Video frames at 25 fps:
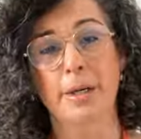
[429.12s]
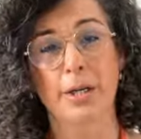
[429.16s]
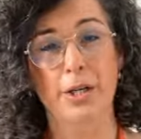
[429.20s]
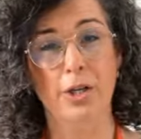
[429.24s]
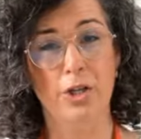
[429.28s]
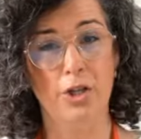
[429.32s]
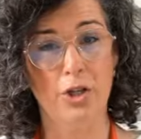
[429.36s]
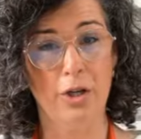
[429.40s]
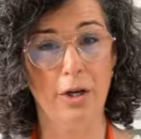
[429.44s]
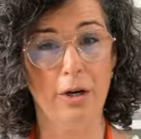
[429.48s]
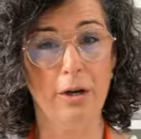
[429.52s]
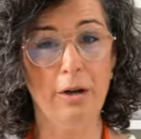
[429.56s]
going to
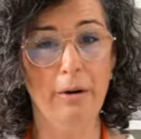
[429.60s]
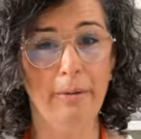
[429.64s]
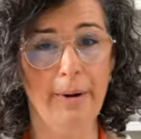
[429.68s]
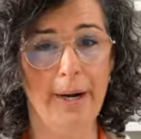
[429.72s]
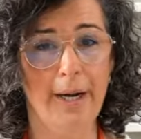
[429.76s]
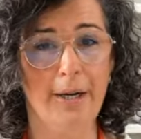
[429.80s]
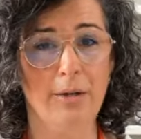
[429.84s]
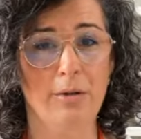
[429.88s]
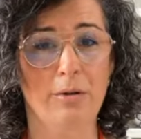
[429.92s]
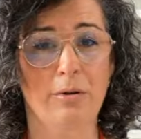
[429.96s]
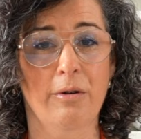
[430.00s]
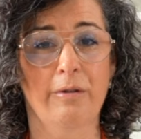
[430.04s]
show you
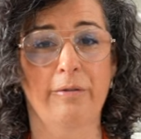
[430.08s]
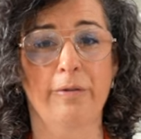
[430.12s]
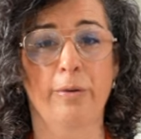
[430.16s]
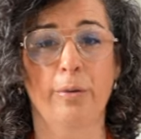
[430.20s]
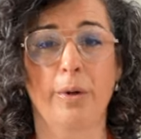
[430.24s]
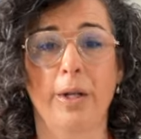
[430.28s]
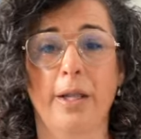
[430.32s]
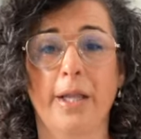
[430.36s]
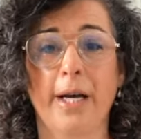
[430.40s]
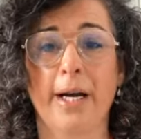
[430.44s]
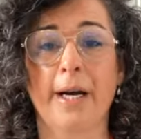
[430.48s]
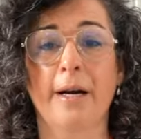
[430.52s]
how to
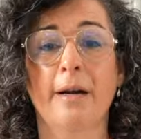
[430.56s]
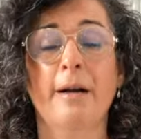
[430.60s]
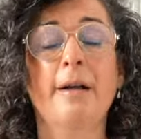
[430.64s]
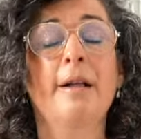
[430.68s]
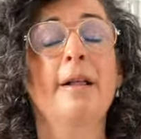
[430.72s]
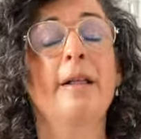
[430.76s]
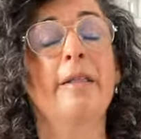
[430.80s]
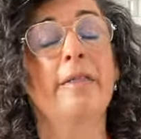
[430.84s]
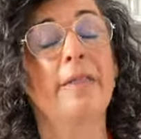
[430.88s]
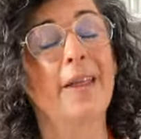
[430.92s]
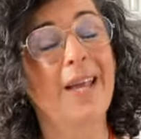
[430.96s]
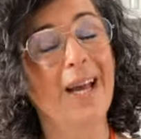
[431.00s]
avoid that.
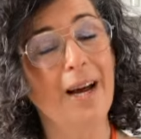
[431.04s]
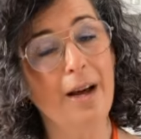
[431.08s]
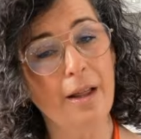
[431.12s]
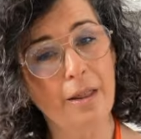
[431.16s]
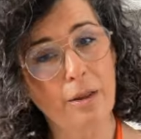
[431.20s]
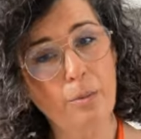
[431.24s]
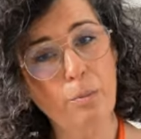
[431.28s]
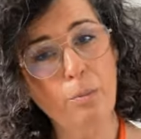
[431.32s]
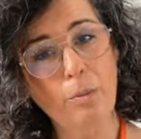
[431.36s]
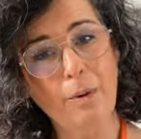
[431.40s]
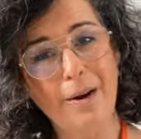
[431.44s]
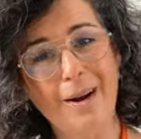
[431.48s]

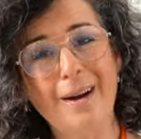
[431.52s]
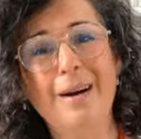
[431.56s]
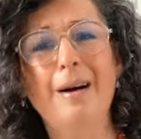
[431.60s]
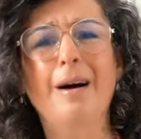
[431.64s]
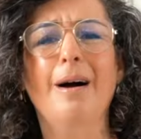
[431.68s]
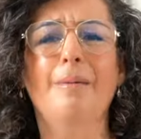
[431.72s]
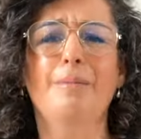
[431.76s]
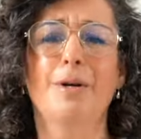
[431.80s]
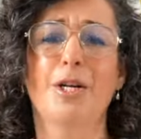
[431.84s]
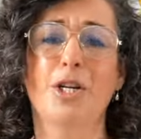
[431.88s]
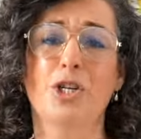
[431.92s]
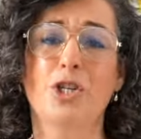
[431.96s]

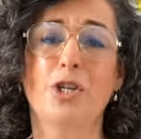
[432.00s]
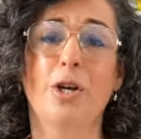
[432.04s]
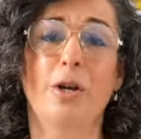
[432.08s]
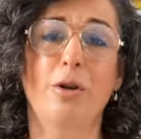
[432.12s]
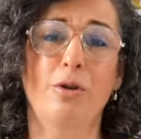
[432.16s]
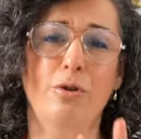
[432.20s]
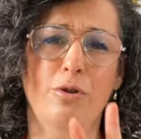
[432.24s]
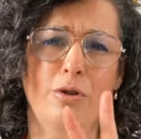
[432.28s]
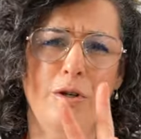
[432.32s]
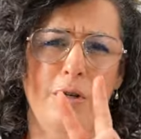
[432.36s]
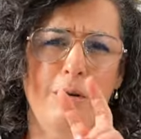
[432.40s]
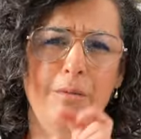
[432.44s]
I'm going to show
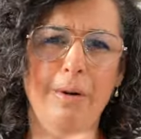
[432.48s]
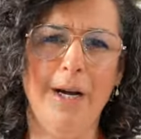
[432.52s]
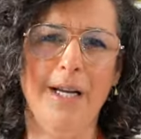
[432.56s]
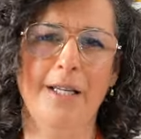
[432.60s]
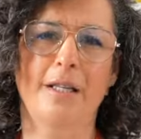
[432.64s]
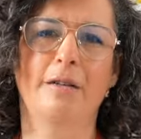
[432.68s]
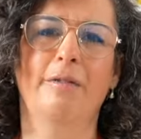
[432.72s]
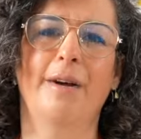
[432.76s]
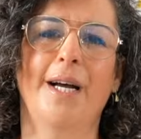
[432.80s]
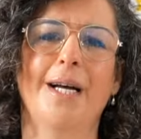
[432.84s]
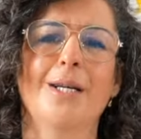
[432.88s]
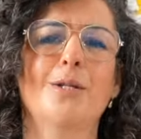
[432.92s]
you 2 ways
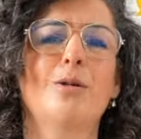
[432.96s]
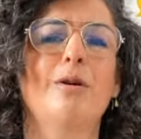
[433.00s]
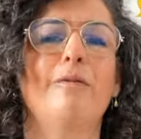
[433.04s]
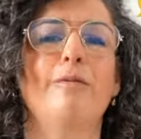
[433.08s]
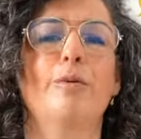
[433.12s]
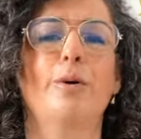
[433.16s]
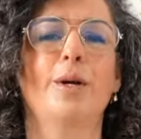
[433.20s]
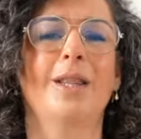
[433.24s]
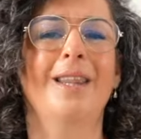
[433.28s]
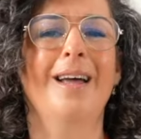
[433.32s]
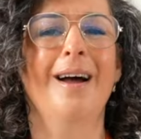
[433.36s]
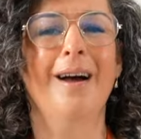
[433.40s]
of how to
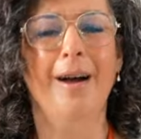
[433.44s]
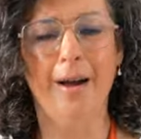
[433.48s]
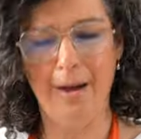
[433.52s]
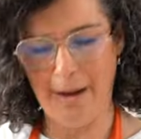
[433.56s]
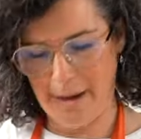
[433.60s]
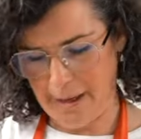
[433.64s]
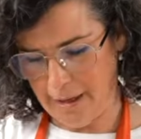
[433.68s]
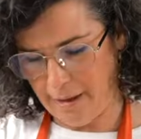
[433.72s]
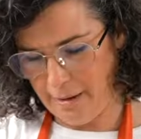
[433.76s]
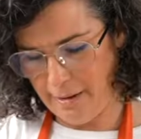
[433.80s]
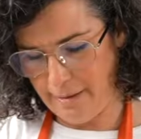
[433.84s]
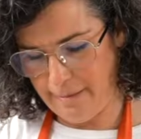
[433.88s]
avoid that,
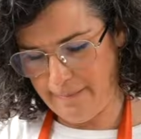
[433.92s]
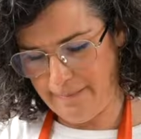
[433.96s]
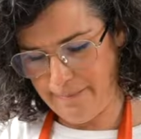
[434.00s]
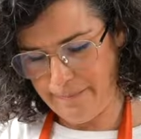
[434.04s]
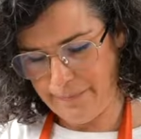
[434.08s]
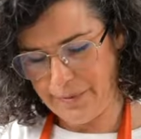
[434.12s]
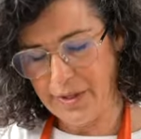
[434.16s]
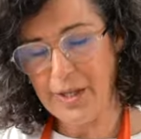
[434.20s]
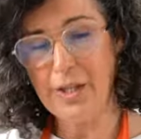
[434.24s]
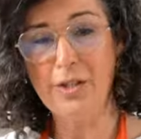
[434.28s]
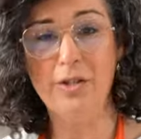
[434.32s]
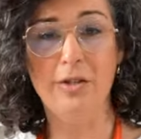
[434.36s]
and
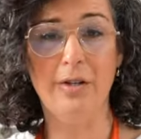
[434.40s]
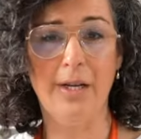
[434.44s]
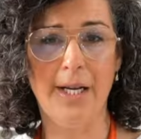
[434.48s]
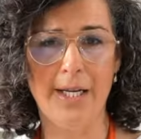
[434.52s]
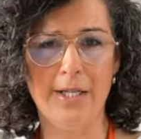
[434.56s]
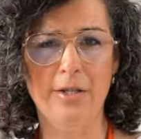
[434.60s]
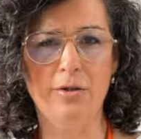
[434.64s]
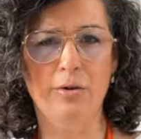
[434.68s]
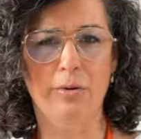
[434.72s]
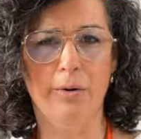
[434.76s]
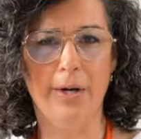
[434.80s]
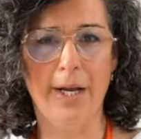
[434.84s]
then do
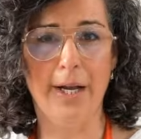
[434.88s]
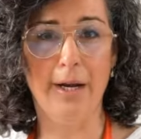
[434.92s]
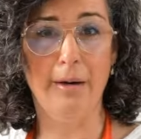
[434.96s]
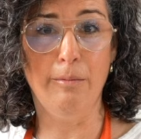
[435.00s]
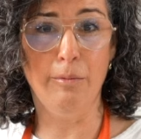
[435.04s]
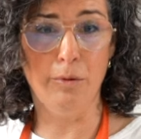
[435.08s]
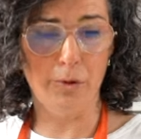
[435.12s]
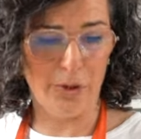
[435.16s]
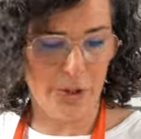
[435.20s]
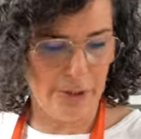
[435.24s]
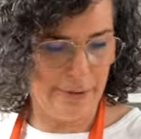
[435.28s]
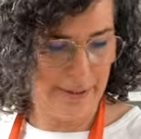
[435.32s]
less talking and
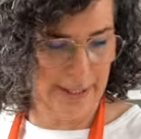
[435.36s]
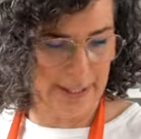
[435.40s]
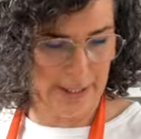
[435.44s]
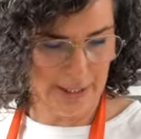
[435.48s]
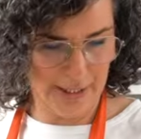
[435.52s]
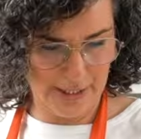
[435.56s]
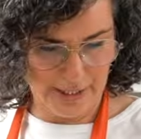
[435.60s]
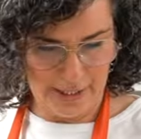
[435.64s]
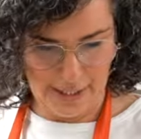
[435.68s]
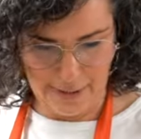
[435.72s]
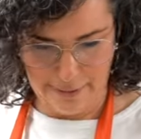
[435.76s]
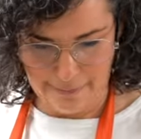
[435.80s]
more doing.
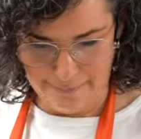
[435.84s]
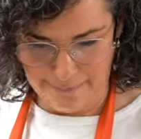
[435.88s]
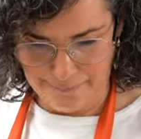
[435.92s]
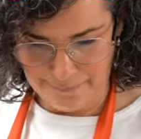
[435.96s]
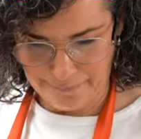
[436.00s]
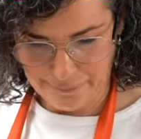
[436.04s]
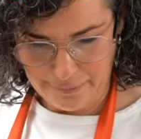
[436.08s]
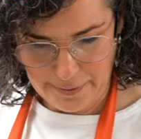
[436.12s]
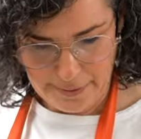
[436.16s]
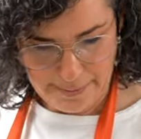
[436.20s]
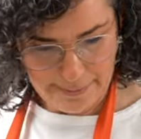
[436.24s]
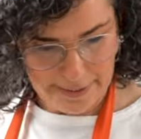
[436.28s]
So,
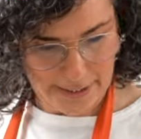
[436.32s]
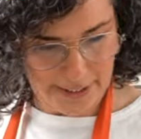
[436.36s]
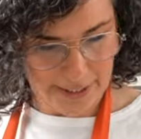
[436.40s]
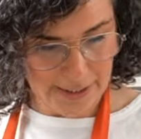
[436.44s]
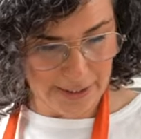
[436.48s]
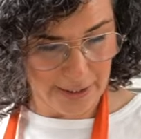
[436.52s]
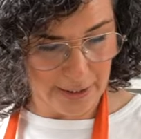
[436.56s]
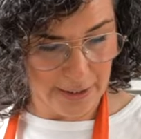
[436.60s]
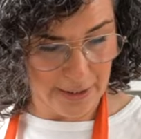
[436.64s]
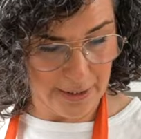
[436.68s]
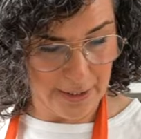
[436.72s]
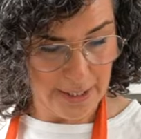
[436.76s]
I'm going to
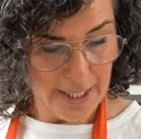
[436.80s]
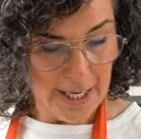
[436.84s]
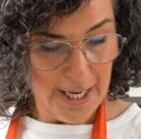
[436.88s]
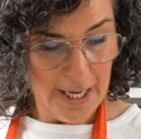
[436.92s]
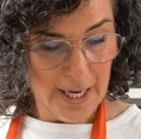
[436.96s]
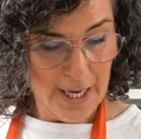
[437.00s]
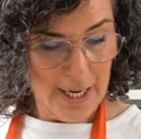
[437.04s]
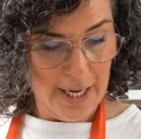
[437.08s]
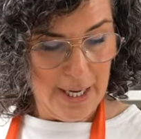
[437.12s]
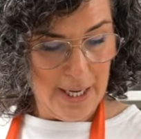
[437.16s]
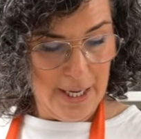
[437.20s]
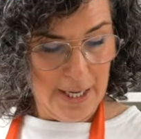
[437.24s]
start.
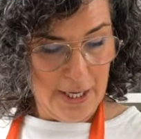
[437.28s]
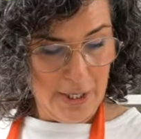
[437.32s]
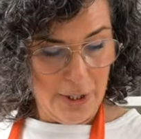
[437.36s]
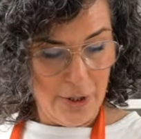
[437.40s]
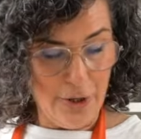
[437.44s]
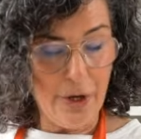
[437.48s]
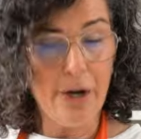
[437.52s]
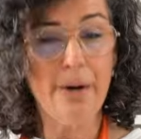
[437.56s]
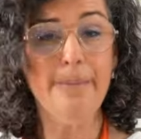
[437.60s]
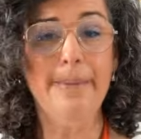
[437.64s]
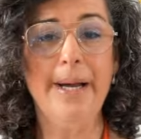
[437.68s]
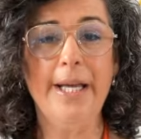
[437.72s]

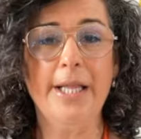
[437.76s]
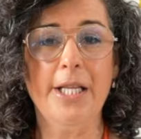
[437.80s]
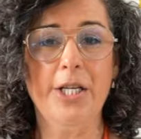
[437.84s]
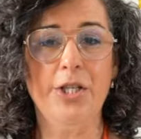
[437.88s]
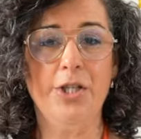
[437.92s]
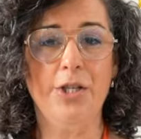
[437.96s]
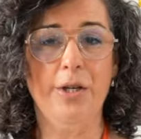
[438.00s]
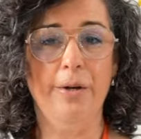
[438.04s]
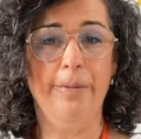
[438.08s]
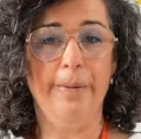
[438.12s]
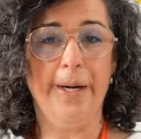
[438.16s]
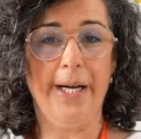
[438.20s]
You can make
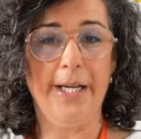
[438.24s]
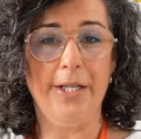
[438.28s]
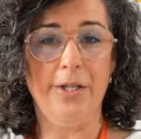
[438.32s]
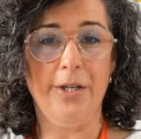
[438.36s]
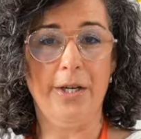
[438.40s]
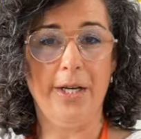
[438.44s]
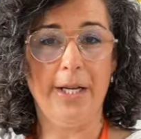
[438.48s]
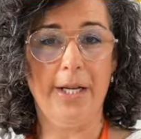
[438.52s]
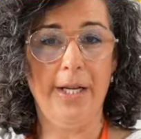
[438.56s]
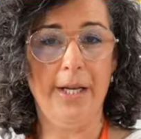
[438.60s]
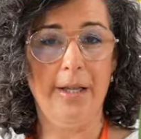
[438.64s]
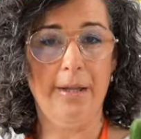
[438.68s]
these 2 ways. You
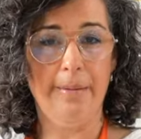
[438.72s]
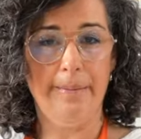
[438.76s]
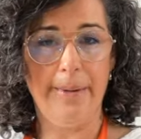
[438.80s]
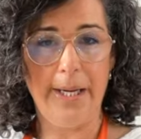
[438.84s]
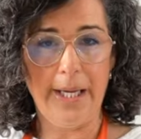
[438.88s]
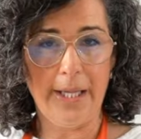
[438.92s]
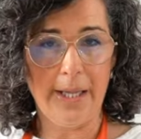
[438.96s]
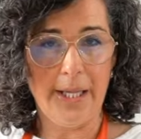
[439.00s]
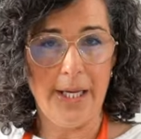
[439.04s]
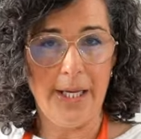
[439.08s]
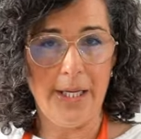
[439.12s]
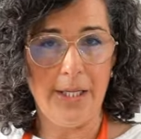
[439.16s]
can either
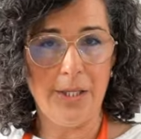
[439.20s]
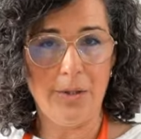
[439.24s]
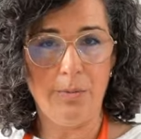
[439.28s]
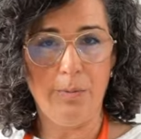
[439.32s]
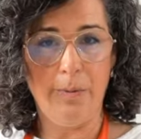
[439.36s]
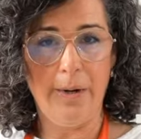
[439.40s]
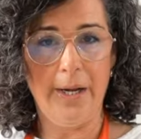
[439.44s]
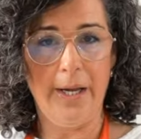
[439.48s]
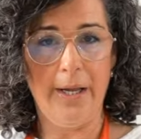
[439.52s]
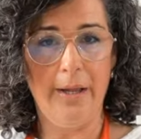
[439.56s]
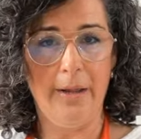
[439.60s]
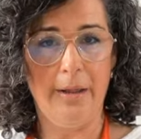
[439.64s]
make these
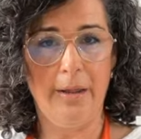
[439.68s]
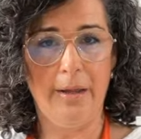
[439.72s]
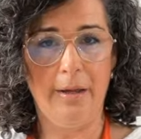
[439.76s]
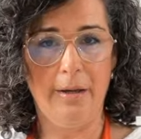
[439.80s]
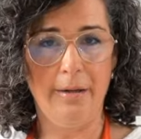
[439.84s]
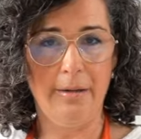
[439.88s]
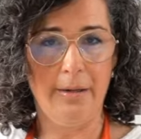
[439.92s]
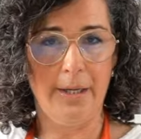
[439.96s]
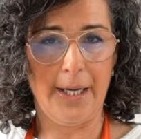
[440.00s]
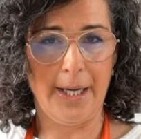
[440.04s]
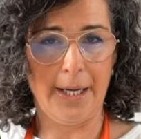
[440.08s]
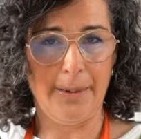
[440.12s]
with
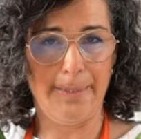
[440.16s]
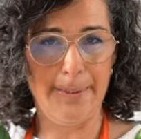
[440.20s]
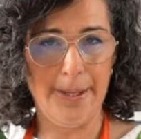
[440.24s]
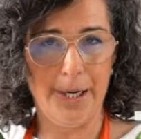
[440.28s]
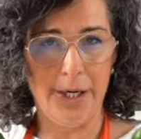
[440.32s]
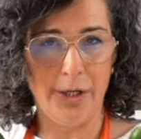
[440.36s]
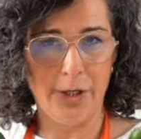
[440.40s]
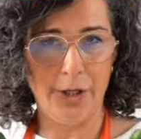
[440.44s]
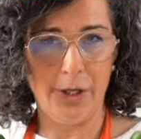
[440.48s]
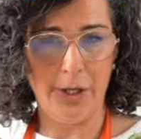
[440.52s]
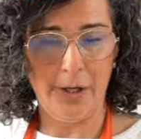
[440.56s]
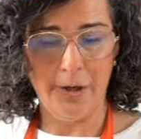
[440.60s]
like a
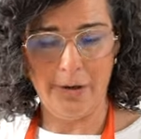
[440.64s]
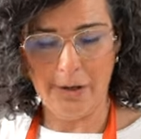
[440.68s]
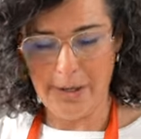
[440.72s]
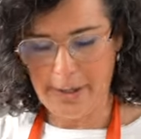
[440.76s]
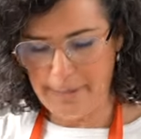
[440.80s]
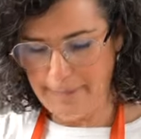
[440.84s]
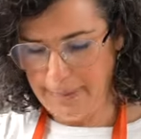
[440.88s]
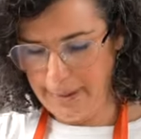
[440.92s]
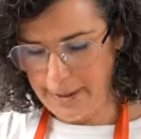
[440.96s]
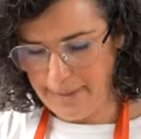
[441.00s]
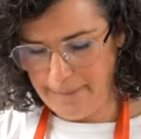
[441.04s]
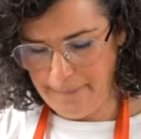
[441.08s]
Persian
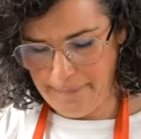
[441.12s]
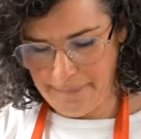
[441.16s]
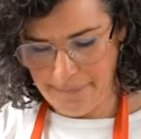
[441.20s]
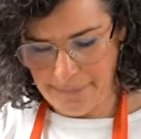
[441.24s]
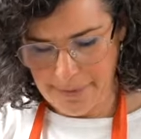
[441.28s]
cucumber,